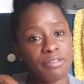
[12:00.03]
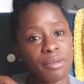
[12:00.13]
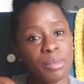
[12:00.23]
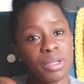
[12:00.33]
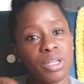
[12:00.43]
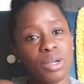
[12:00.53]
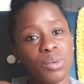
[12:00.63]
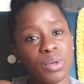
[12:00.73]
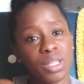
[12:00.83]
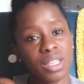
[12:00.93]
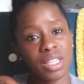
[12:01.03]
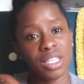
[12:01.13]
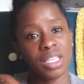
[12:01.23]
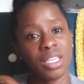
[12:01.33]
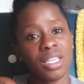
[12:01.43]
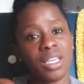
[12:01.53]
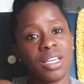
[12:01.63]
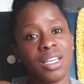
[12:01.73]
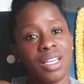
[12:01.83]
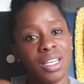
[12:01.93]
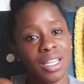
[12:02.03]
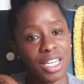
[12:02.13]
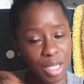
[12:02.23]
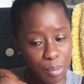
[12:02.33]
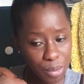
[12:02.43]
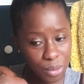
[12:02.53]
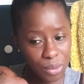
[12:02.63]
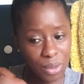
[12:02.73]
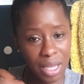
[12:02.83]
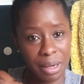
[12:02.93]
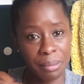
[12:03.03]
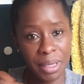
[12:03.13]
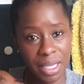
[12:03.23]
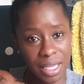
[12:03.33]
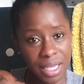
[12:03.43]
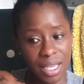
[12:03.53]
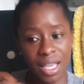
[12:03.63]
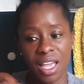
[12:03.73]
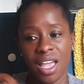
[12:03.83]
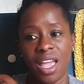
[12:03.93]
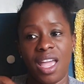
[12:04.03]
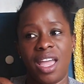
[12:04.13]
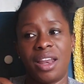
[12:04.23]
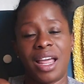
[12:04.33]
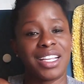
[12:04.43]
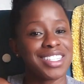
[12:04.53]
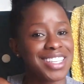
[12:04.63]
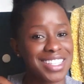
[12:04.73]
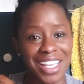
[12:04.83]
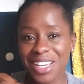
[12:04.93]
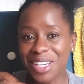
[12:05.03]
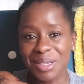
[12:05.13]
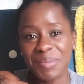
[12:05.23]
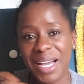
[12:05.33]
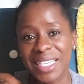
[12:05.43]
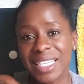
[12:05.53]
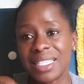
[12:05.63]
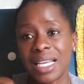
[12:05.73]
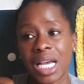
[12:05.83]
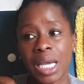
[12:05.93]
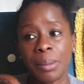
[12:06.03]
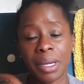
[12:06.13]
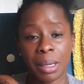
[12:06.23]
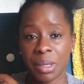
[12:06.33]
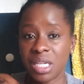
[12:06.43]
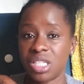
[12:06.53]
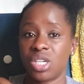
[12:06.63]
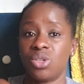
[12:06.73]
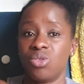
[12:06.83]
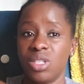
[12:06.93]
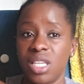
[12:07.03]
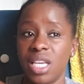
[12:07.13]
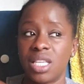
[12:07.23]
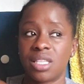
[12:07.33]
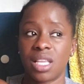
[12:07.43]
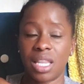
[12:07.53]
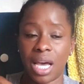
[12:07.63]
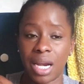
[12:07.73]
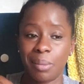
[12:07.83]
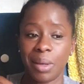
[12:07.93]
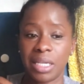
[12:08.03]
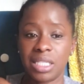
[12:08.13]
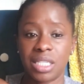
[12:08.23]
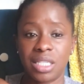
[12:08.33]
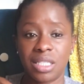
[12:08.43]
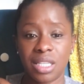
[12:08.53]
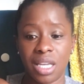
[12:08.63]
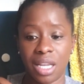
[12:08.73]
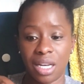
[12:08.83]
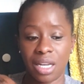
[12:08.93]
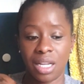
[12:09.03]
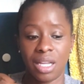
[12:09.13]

familiar with the nipple and me, and I just get that good bonding time. And I'm gonna tell you, it takes a lot of patience and